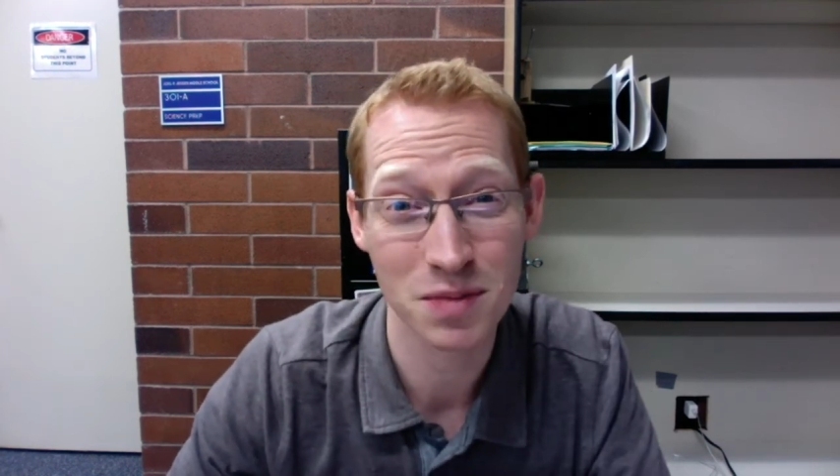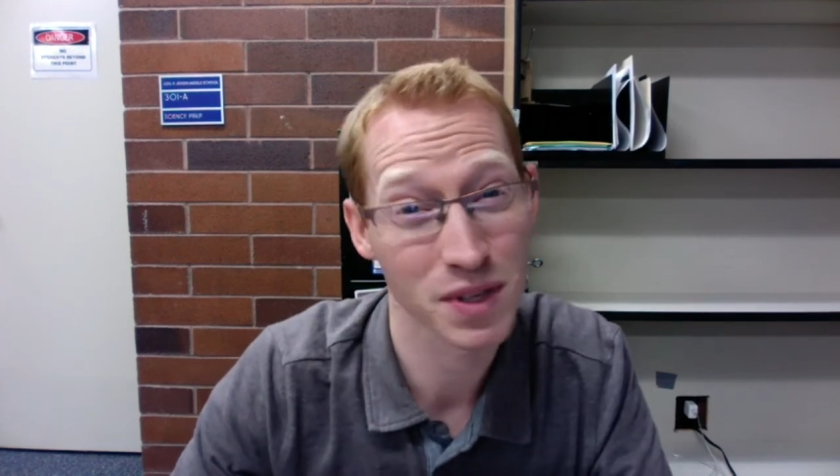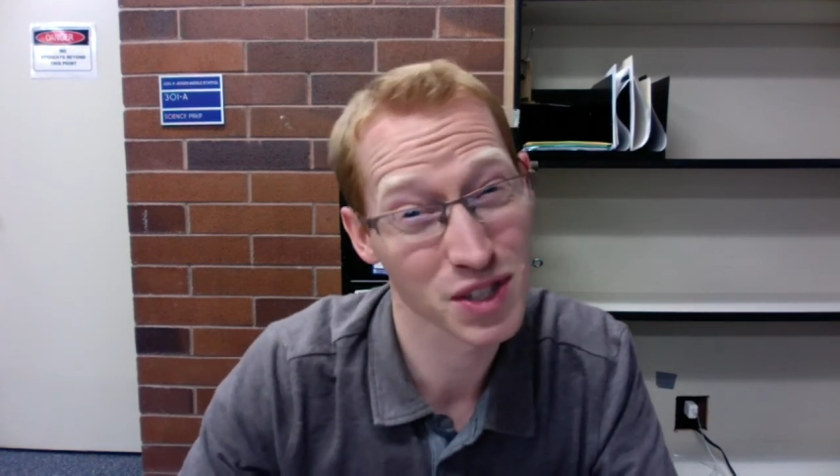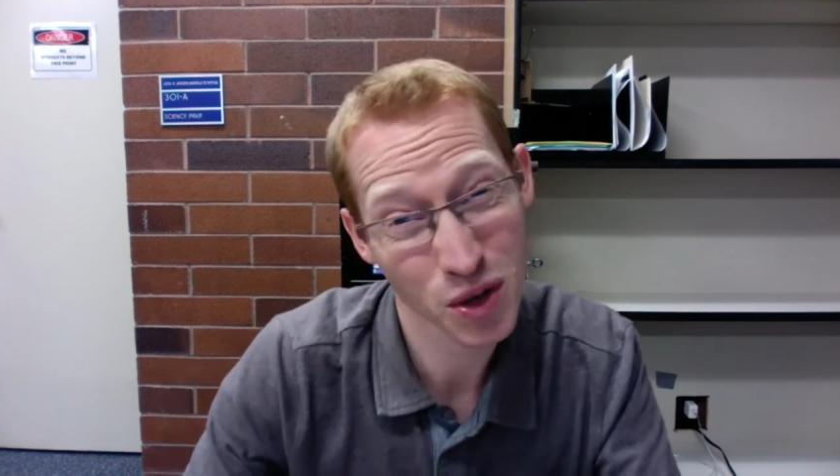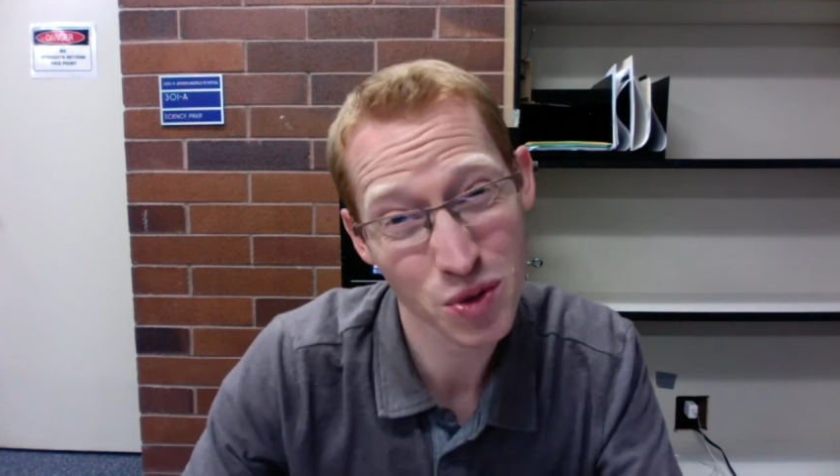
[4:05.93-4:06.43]

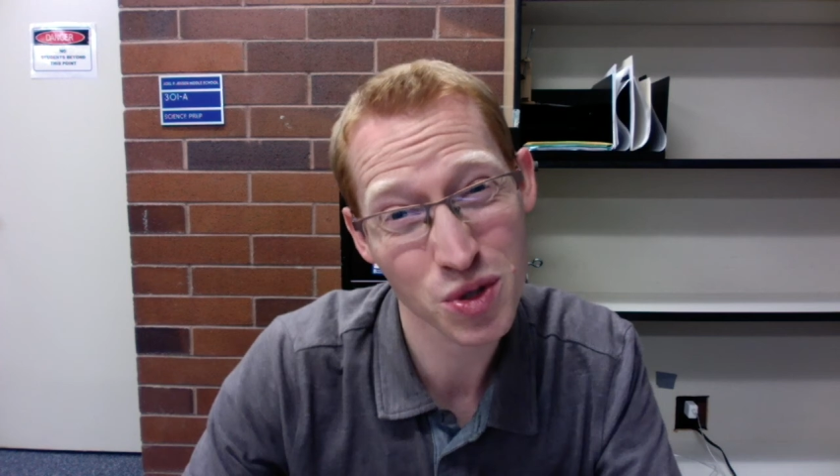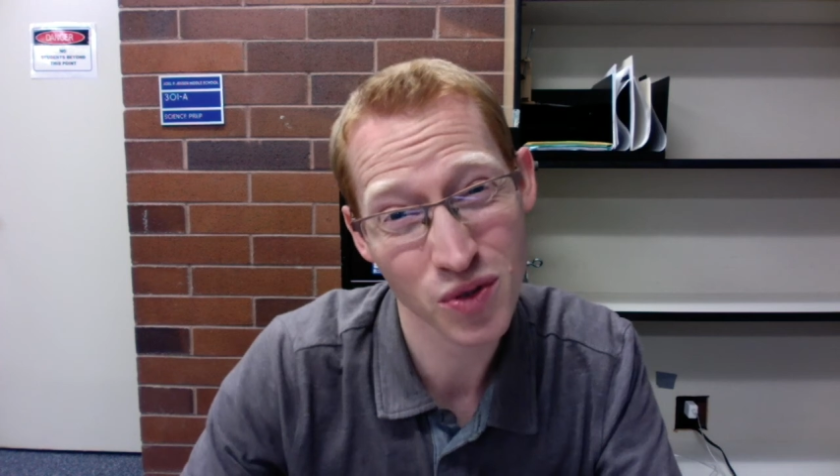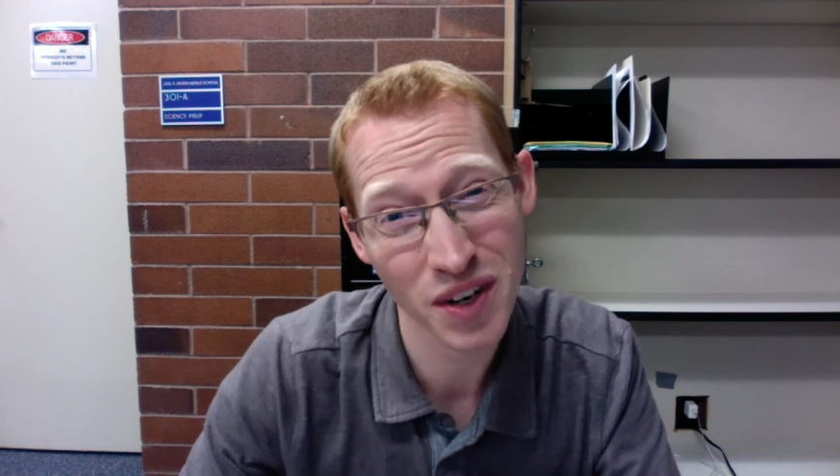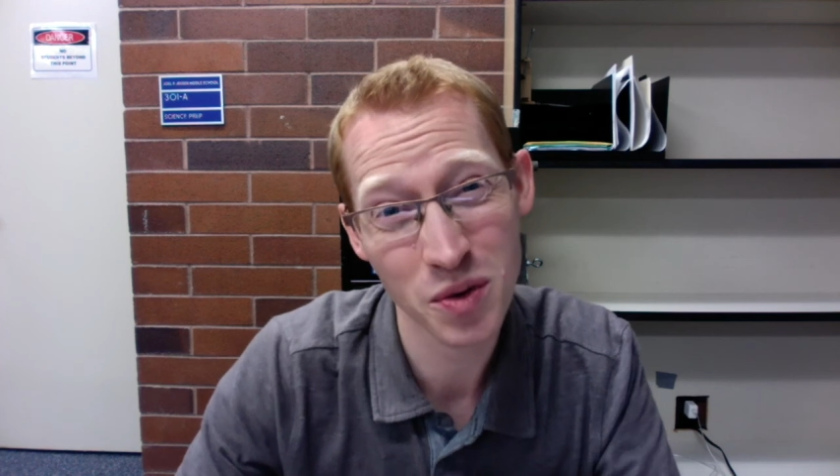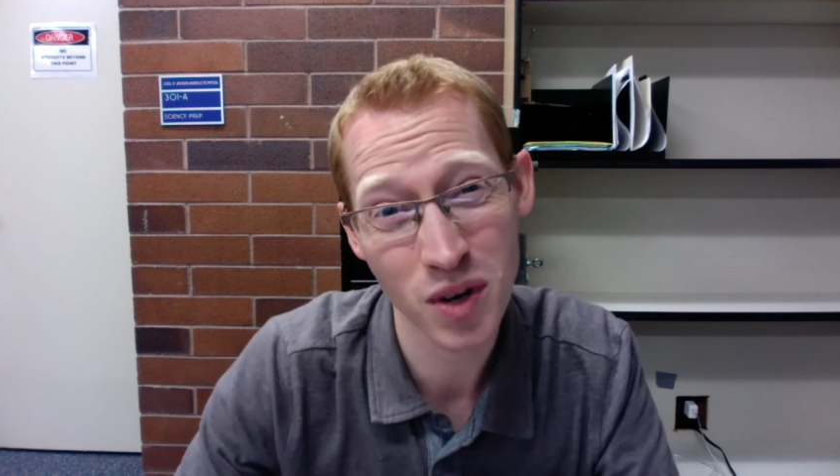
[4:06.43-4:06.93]
but don't do
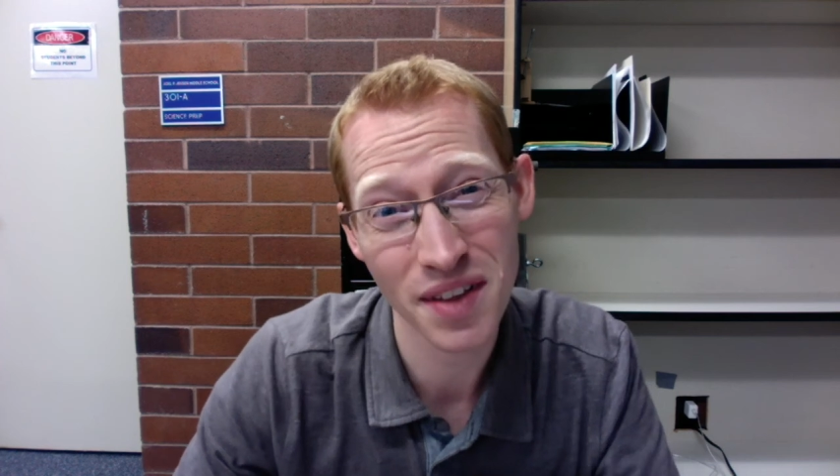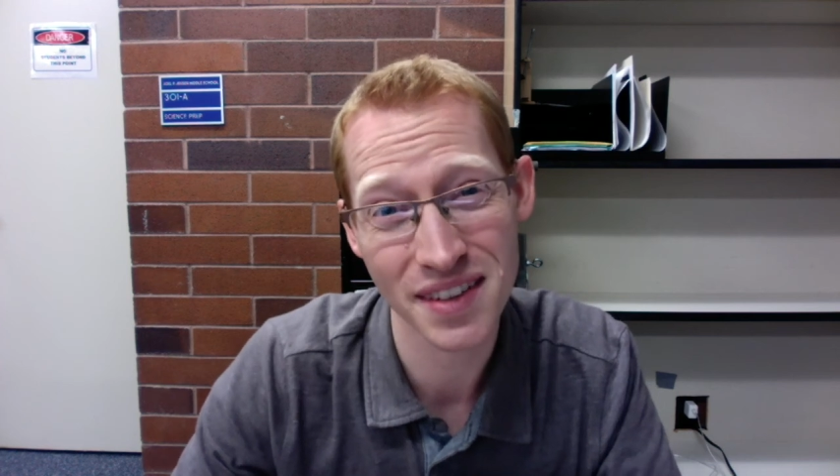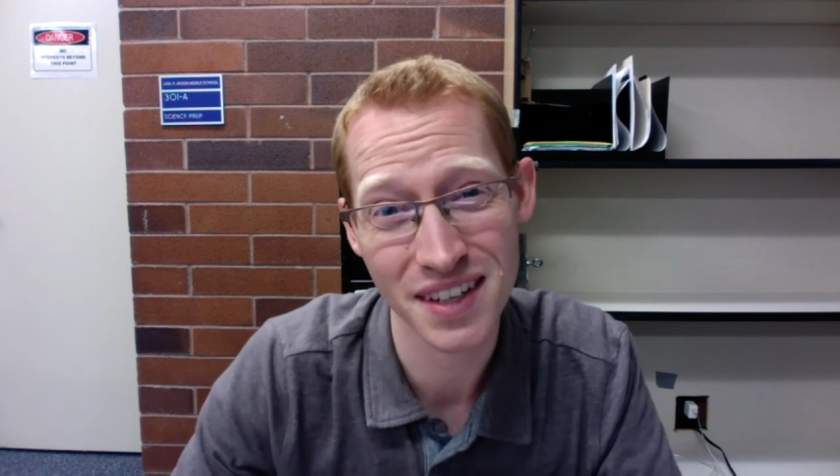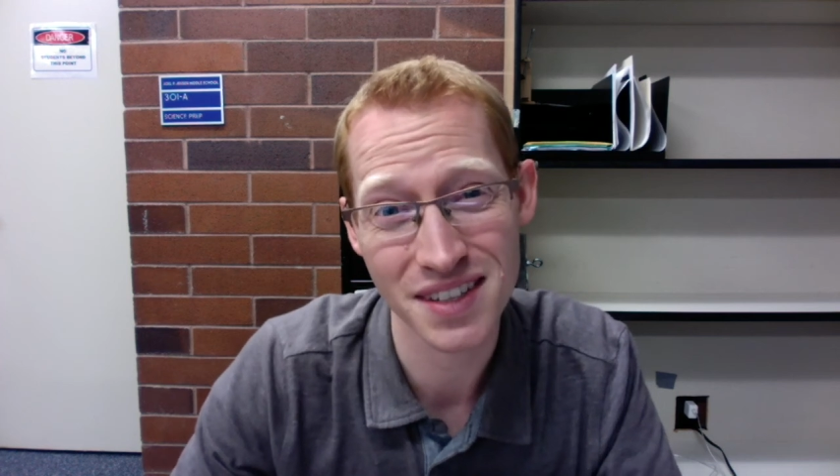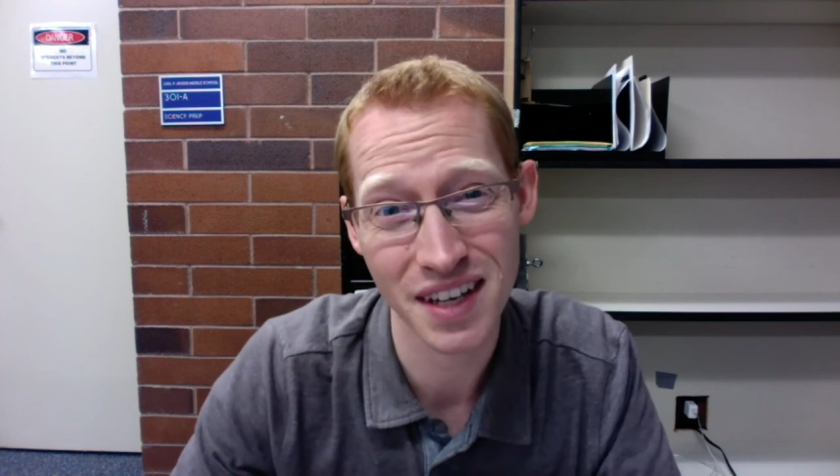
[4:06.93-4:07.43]
very well in
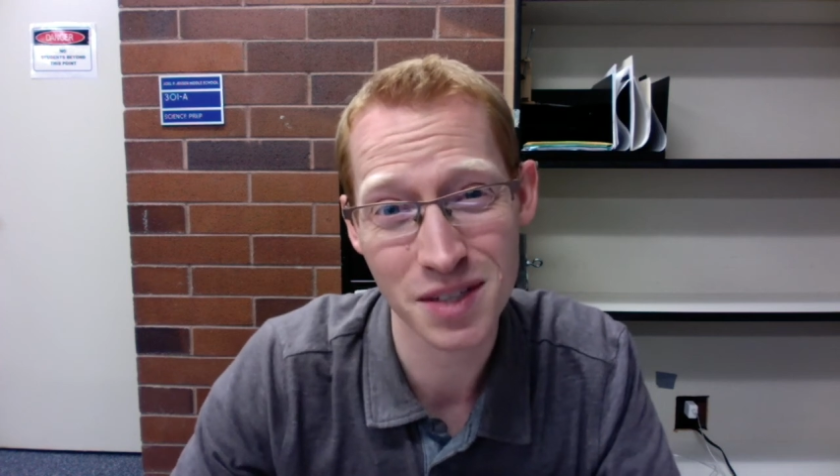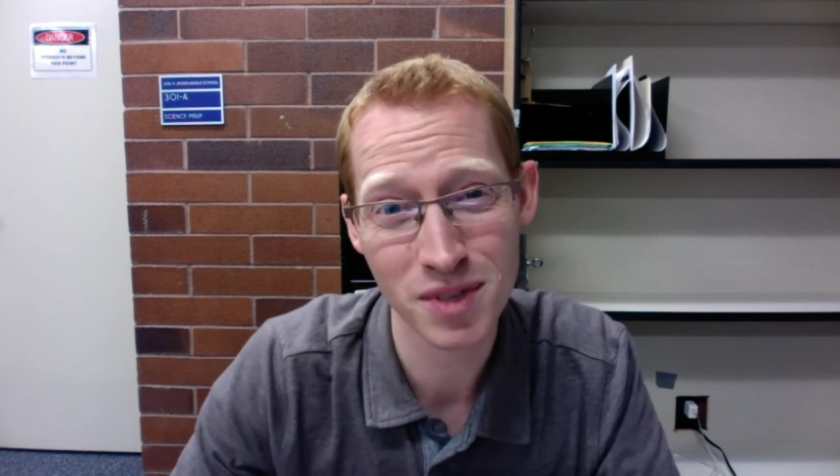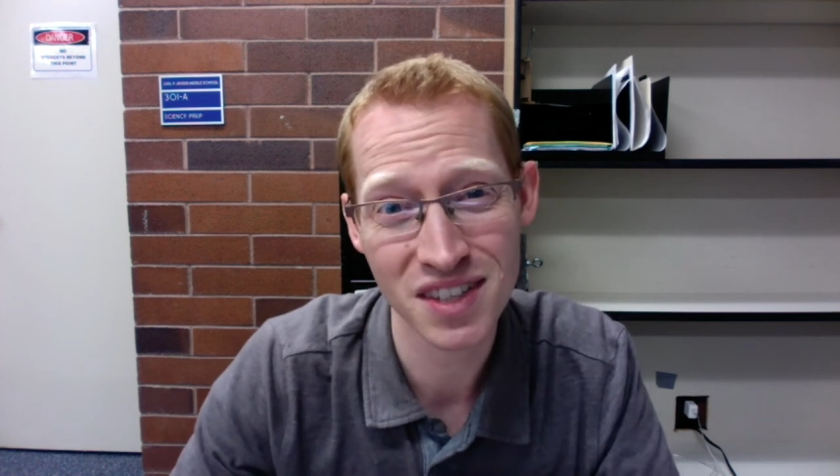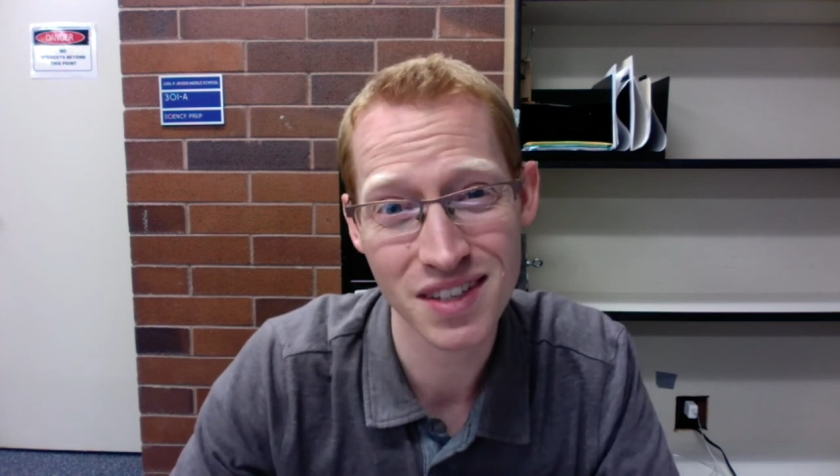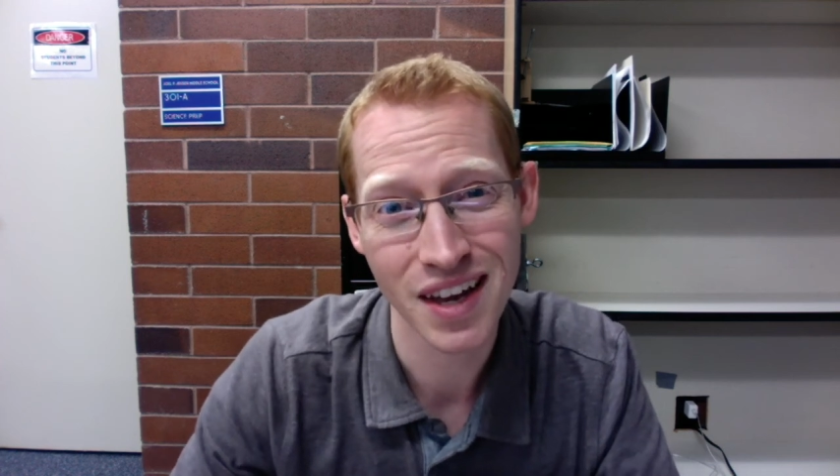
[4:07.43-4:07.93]
the
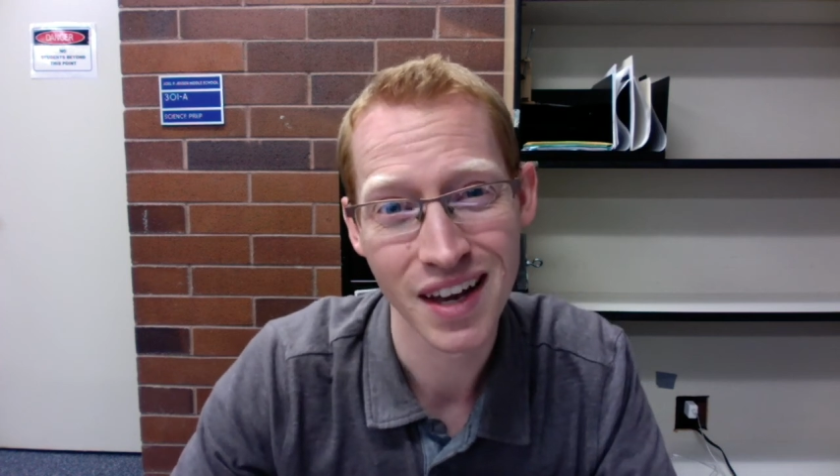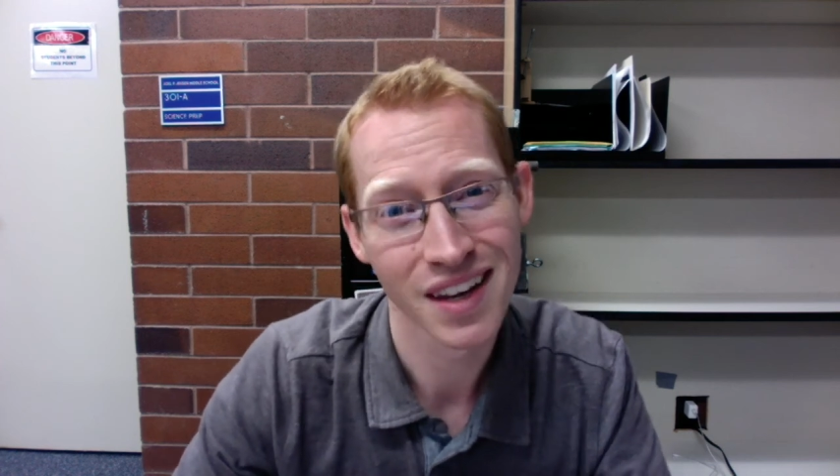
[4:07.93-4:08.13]
assessments,